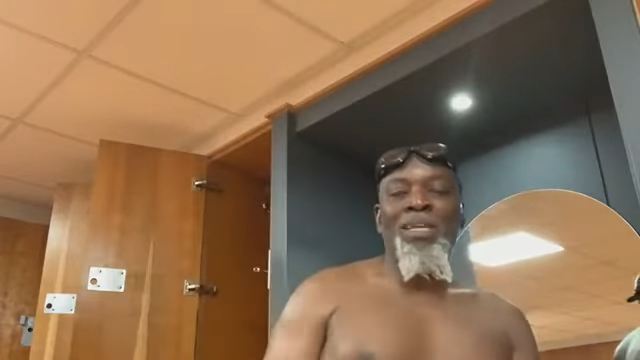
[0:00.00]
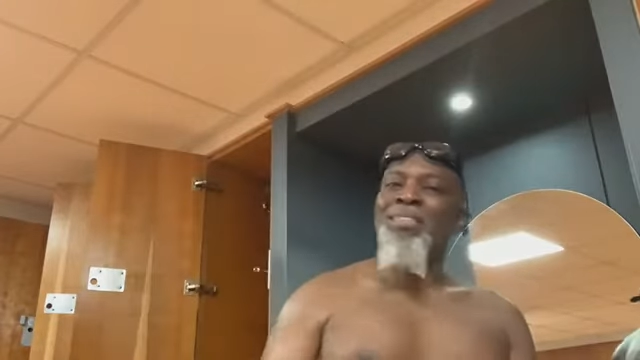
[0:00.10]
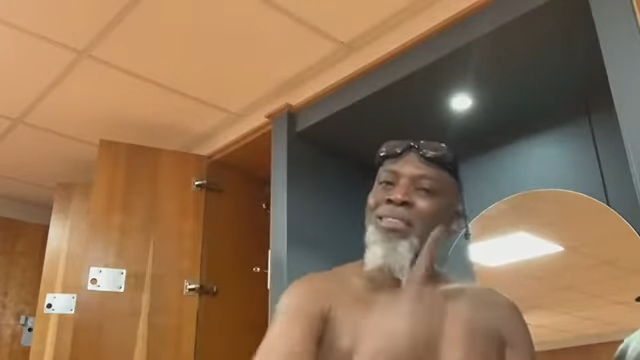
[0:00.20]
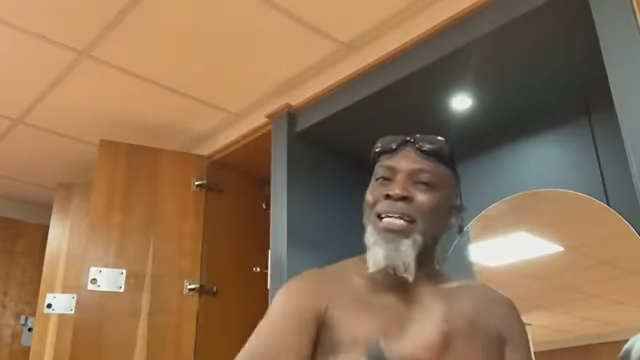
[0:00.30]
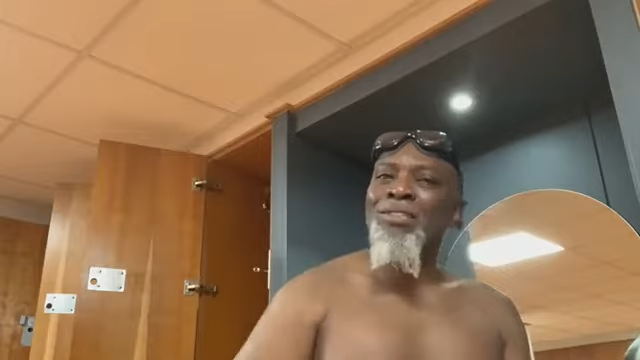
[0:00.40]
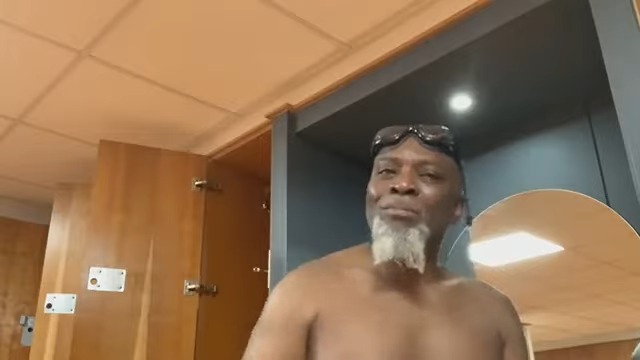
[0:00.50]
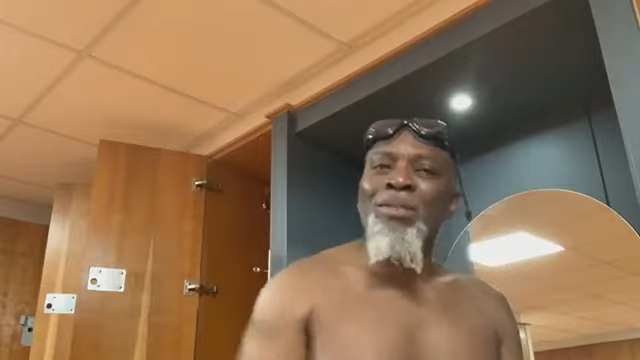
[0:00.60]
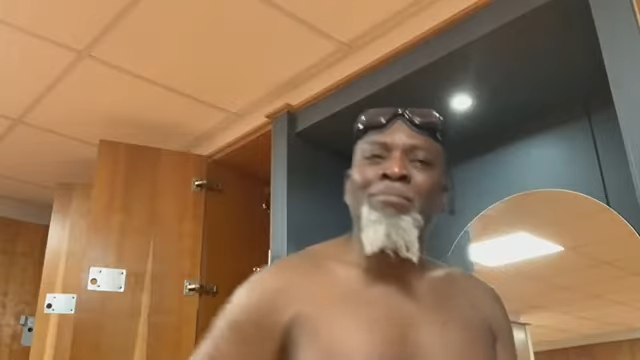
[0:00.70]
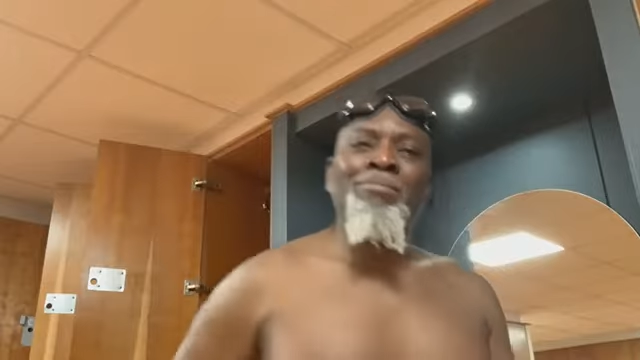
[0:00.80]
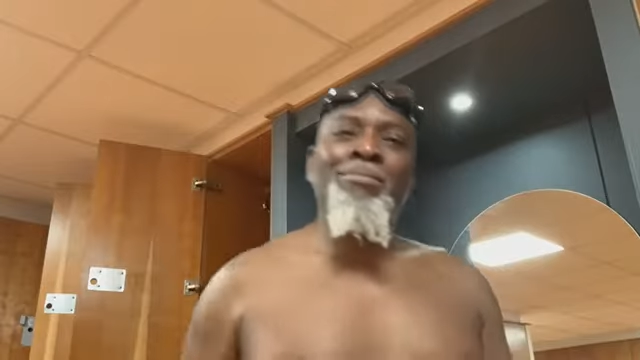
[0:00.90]
Isn't that
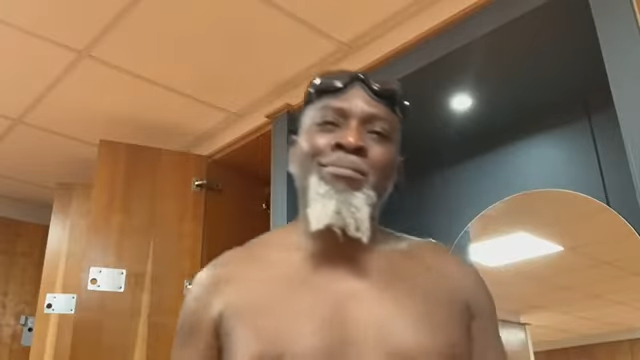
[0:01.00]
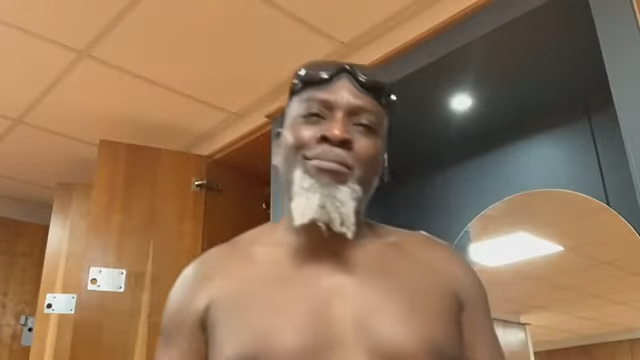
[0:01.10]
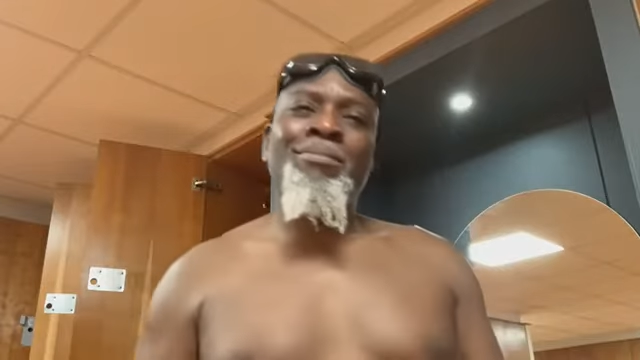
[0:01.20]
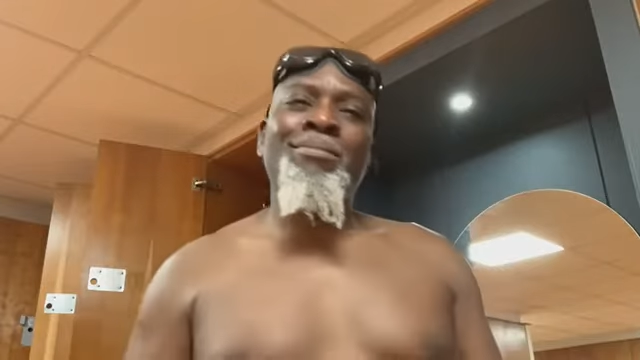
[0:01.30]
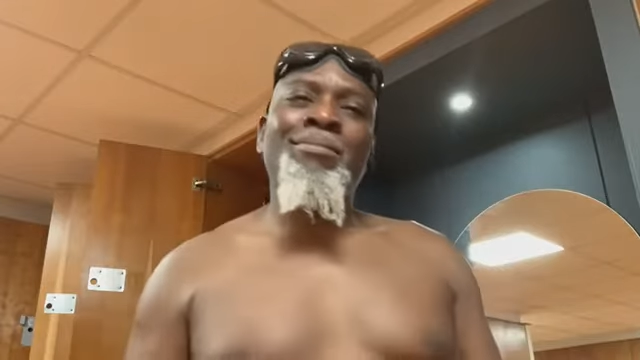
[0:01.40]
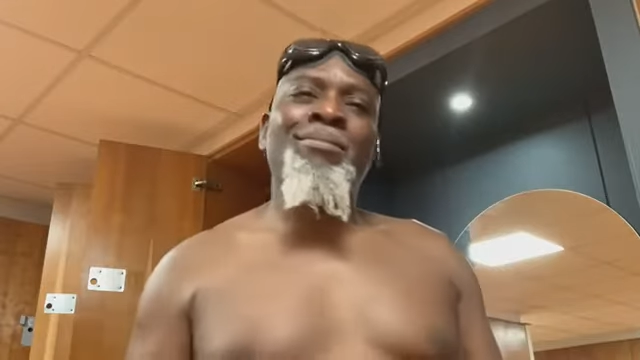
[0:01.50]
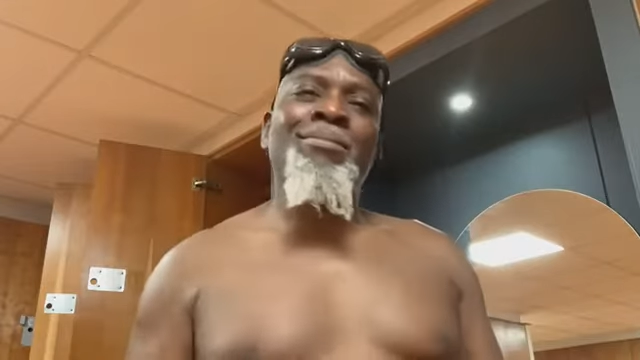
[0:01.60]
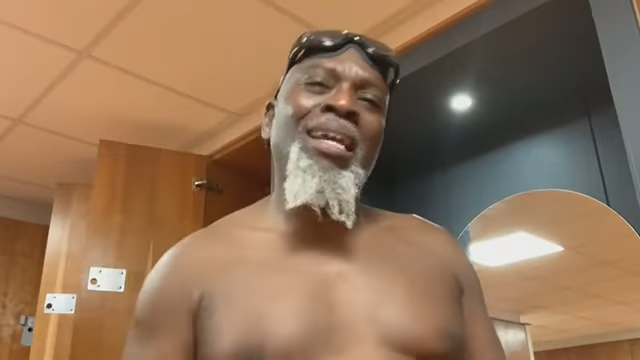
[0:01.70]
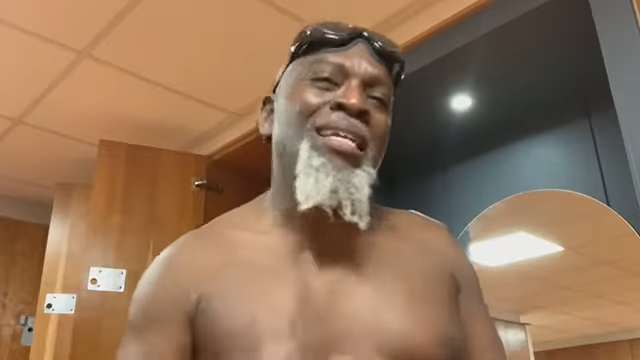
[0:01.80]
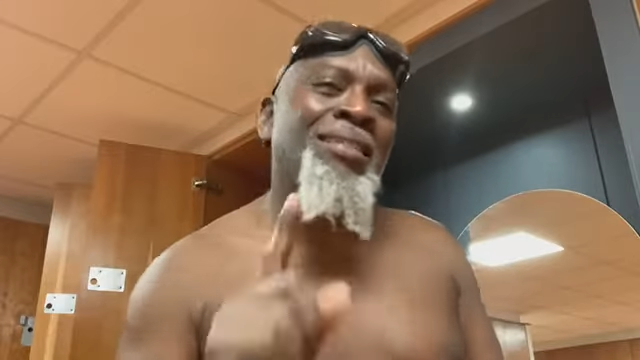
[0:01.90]
something?
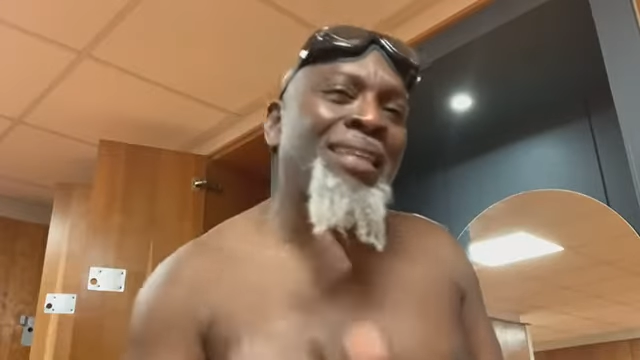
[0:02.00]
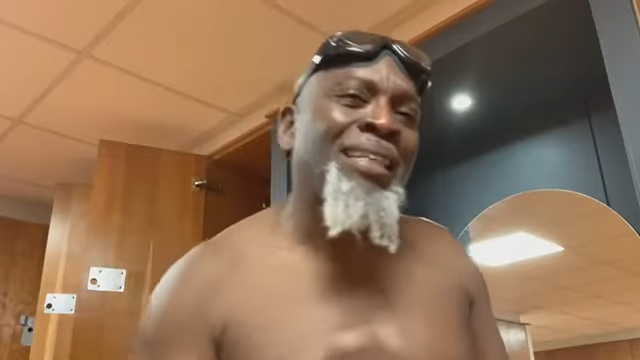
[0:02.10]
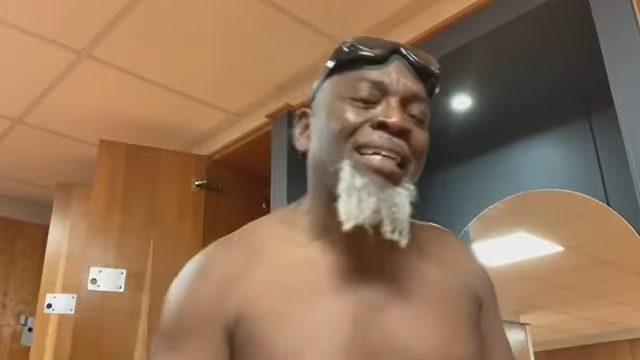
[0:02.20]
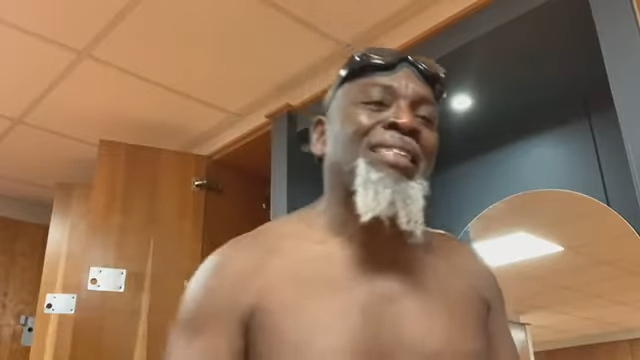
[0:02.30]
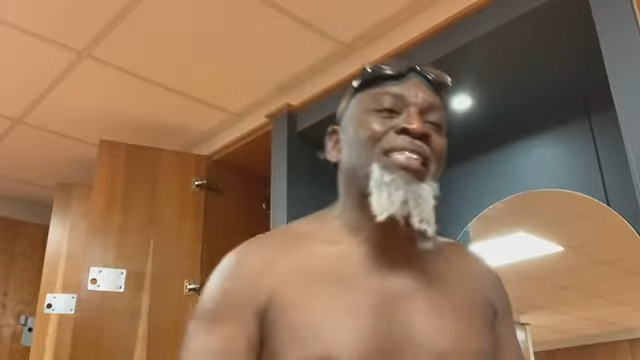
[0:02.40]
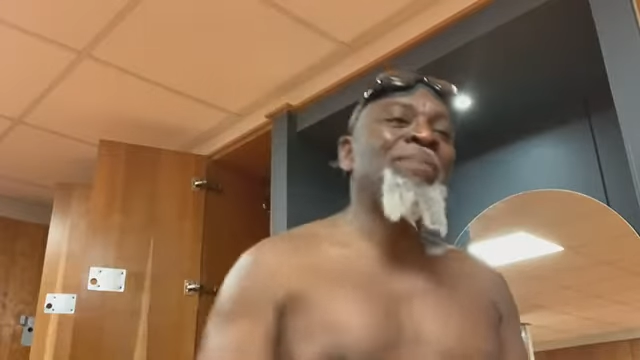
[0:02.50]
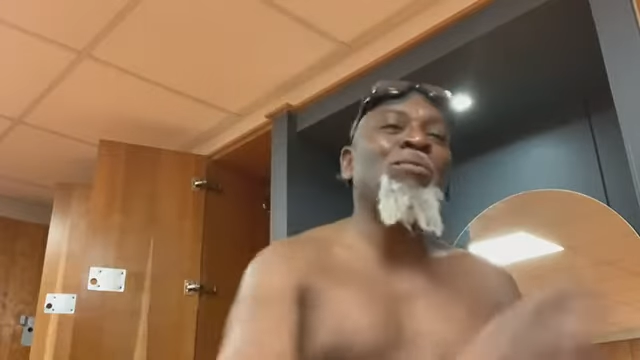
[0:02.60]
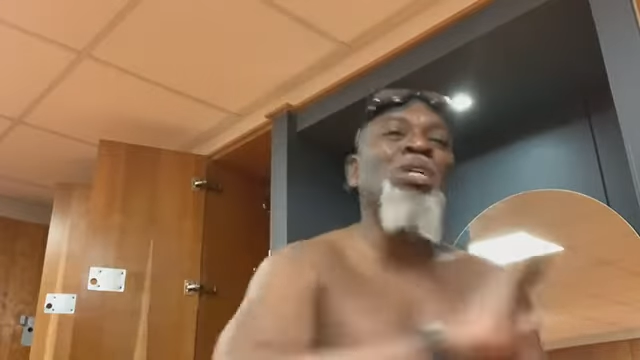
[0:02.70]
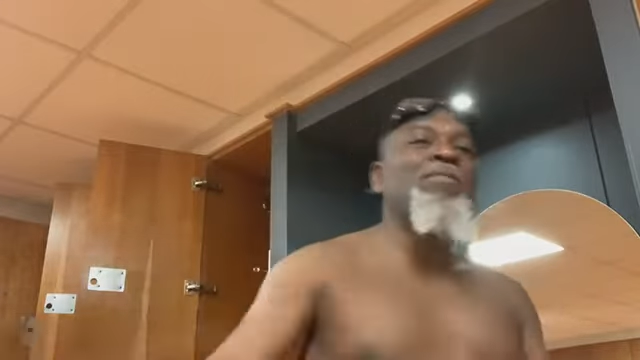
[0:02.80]
Isn't that an achievement?